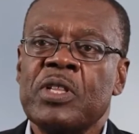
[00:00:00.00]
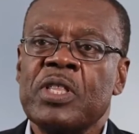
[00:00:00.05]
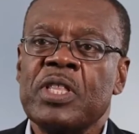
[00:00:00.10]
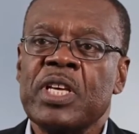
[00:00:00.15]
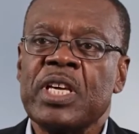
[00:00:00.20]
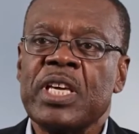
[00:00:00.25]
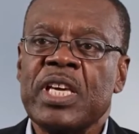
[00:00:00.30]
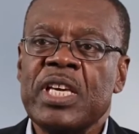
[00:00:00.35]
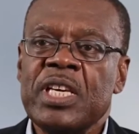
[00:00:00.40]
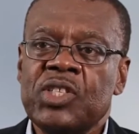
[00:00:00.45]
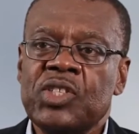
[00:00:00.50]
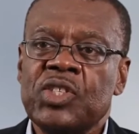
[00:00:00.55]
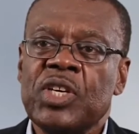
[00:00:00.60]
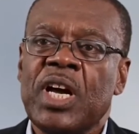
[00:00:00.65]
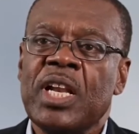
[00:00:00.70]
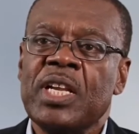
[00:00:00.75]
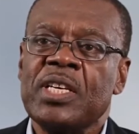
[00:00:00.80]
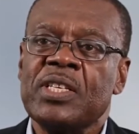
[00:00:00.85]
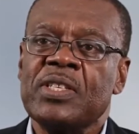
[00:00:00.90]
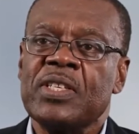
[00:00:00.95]
the key
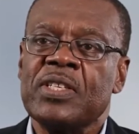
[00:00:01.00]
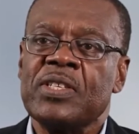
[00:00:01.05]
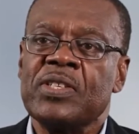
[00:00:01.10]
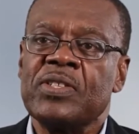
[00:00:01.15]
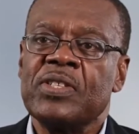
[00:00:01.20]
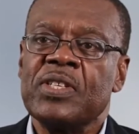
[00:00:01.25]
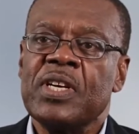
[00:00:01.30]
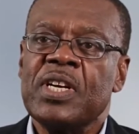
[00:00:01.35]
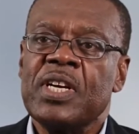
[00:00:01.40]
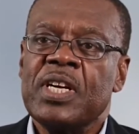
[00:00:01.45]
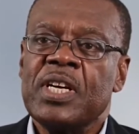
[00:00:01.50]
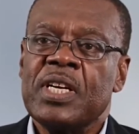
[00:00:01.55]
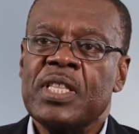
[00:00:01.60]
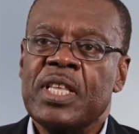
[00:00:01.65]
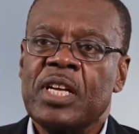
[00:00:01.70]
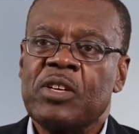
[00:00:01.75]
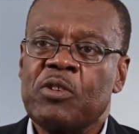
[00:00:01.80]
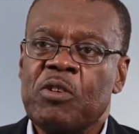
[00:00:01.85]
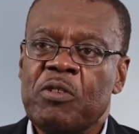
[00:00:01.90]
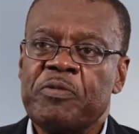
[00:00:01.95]
challenges
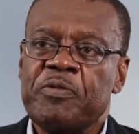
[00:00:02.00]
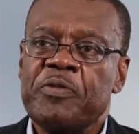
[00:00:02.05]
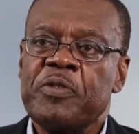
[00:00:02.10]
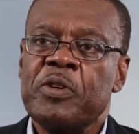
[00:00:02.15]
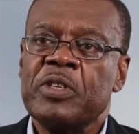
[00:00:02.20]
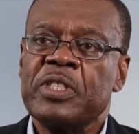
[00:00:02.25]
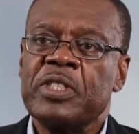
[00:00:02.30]
that confront